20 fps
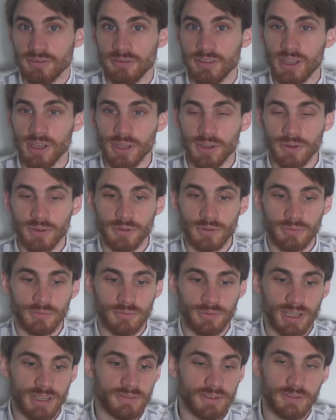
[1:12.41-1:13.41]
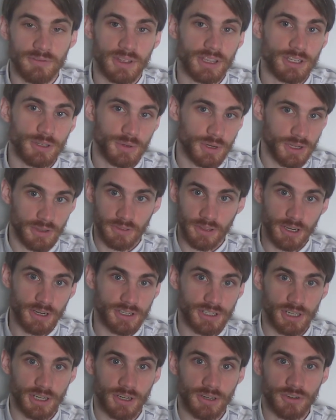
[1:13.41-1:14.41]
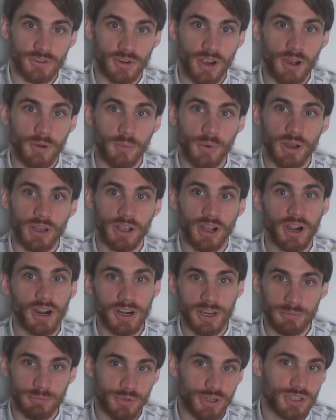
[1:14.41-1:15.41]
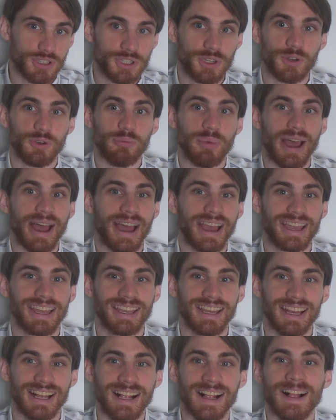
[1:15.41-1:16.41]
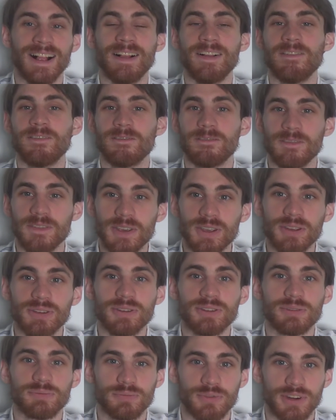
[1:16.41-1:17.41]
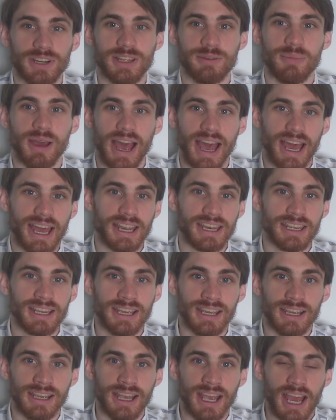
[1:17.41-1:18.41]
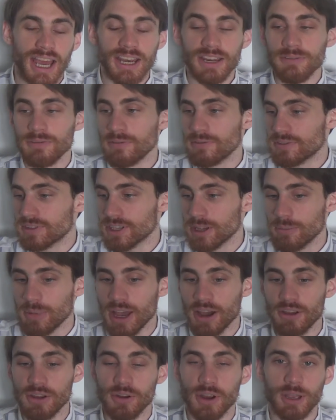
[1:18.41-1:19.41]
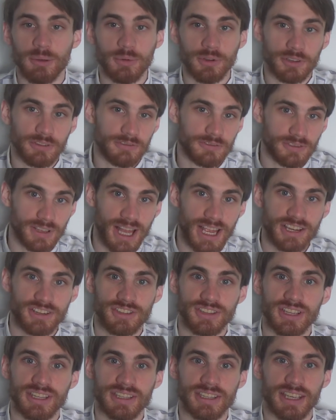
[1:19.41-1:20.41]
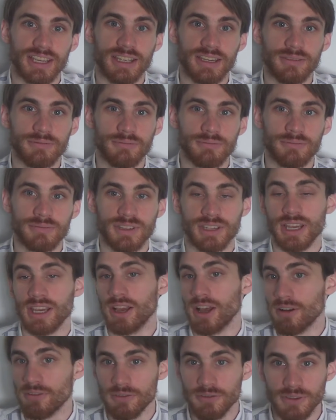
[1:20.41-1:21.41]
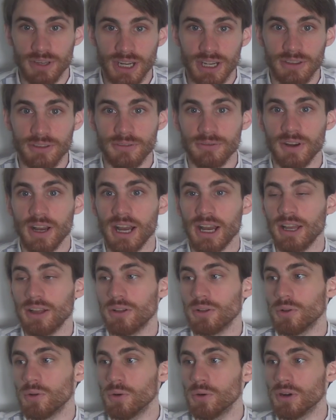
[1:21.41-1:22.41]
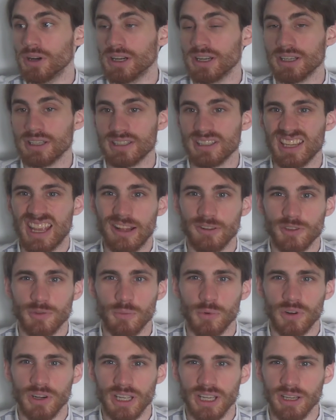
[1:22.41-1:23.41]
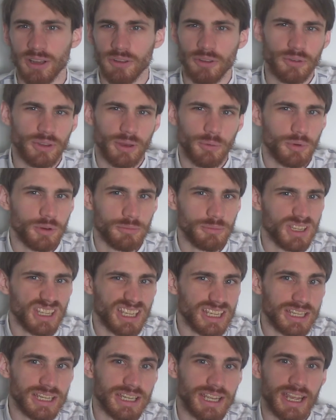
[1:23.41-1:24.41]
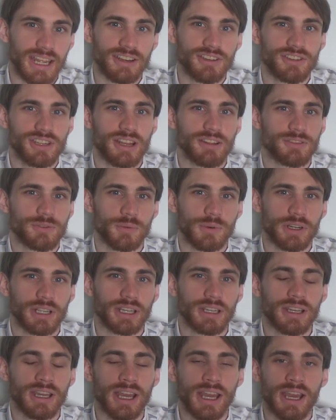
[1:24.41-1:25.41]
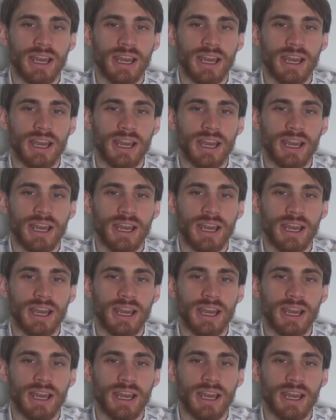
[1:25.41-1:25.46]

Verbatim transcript: they'll, even if they do it on their turn, draw one card and put two back. Feels pretty bad. And if somehow you're able to flash this in, say off of an Aether Vial or a Scout's Warning, although that wouldn't be EDH, Scout's Warning,